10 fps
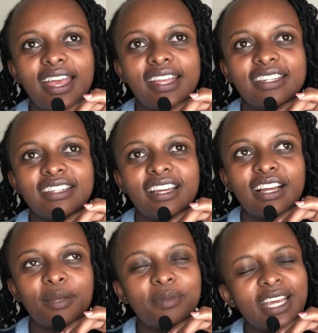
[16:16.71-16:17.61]
And
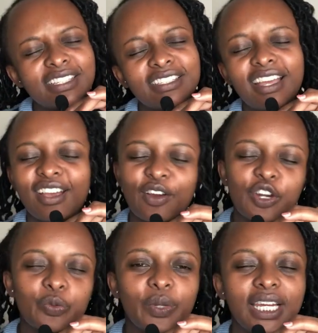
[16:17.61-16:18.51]
next year,
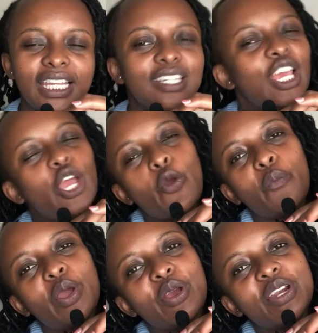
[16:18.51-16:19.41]
God willing,
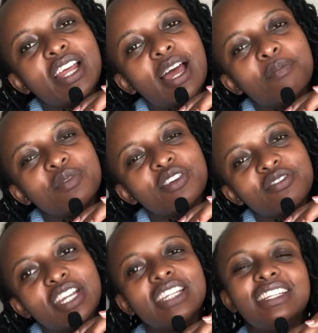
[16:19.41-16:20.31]
we're gonna
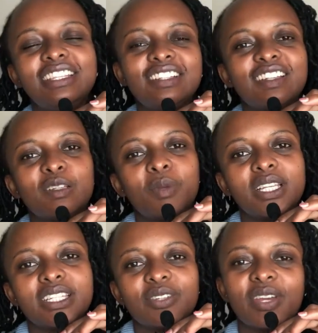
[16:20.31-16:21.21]
upgrade this space.